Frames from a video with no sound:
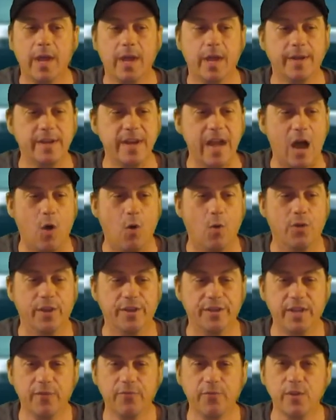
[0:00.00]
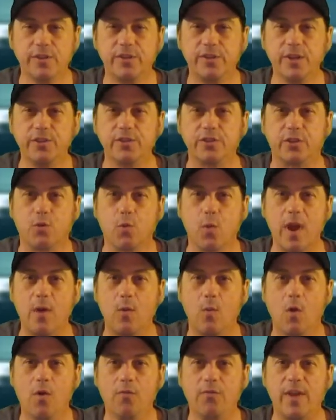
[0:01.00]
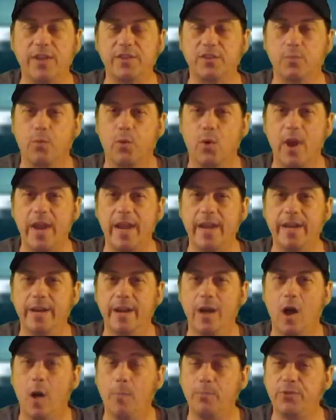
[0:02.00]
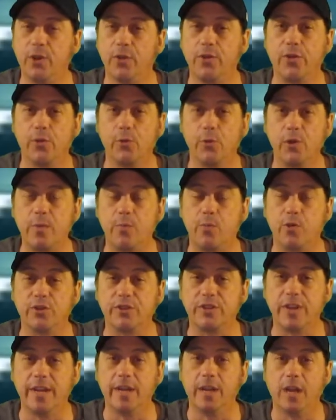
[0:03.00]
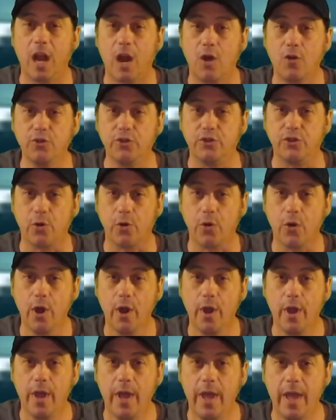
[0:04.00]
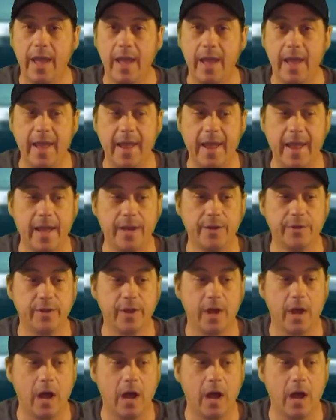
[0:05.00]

Now, the difference is the gray wolf has a brain up to 30% larger, and